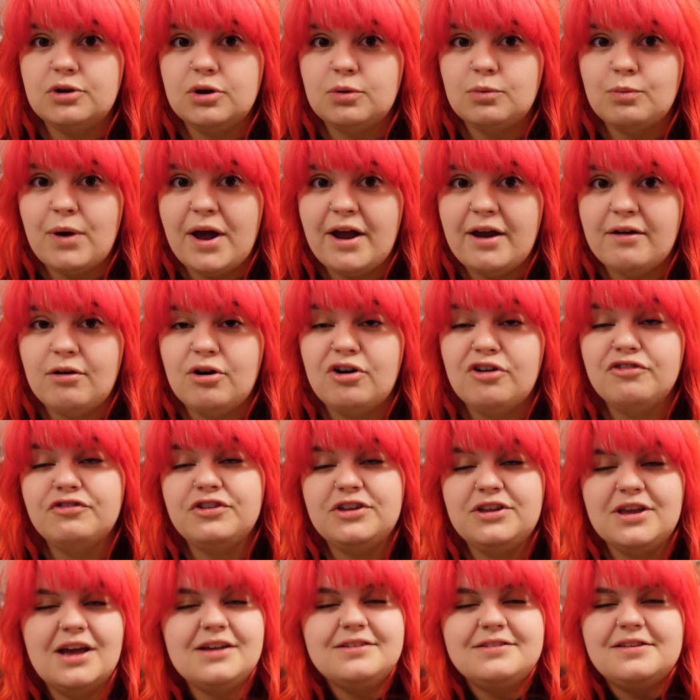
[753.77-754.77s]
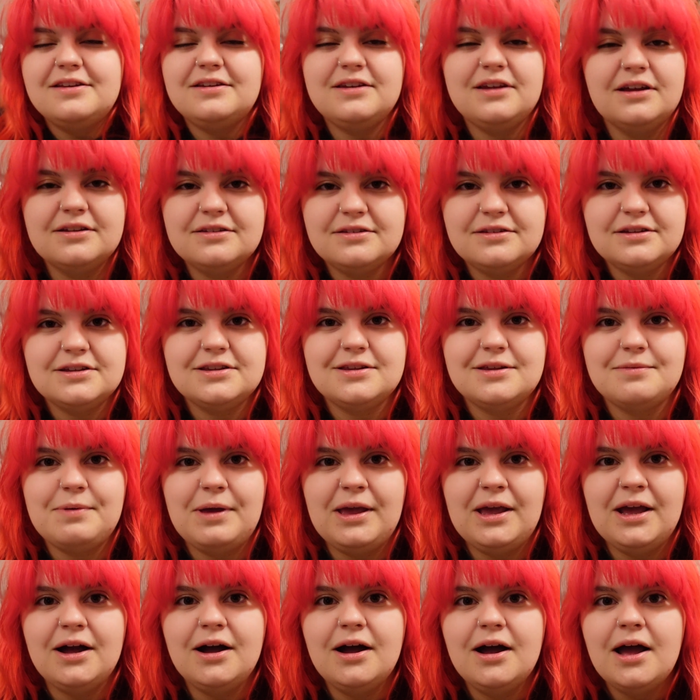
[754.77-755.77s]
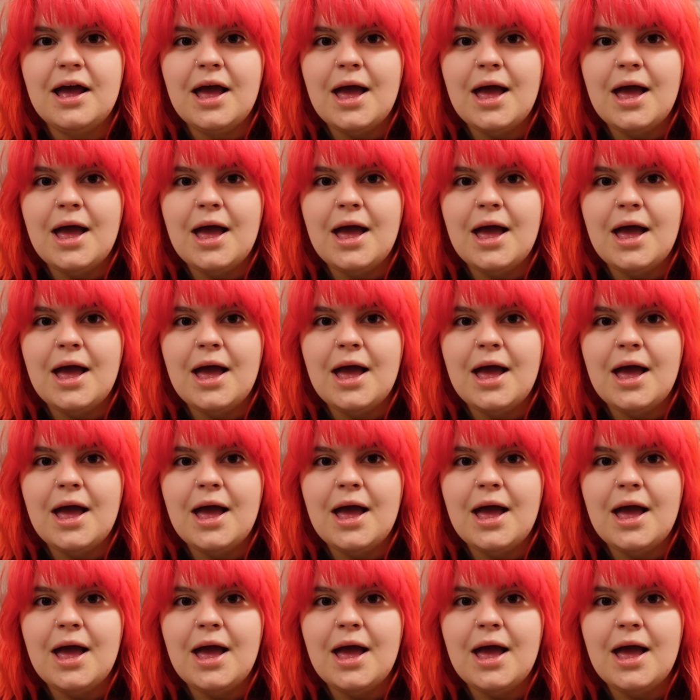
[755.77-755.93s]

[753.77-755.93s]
wear off. Yes, it does disappear,